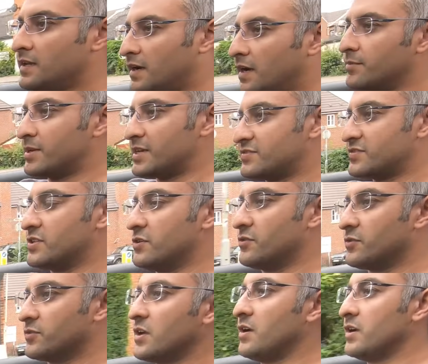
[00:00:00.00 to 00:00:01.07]
I'm guessing
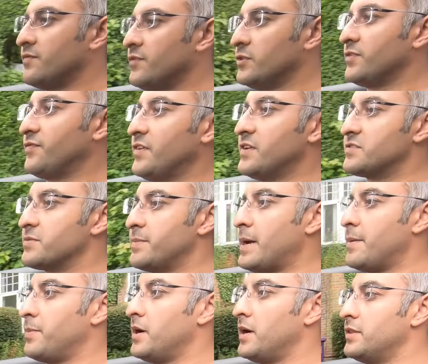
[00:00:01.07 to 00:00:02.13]
you're kind of on the fence
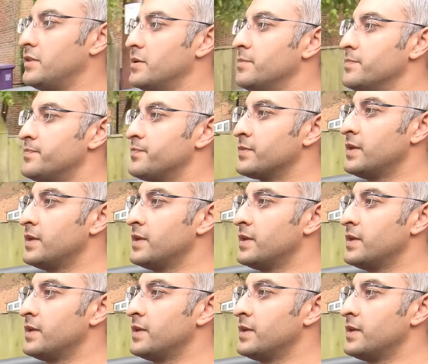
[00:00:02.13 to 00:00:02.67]
about buying them.